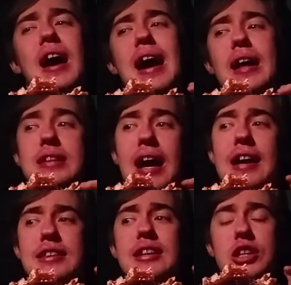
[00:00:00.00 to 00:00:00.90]
And
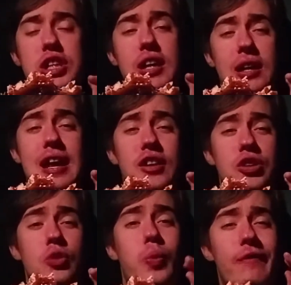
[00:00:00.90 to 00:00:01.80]
I think a chicken
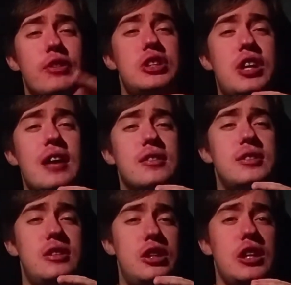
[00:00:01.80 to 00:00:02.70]
legend with this cheddar
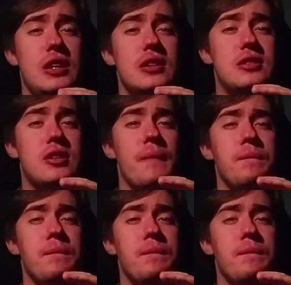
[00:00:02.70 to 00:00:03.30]
cheese,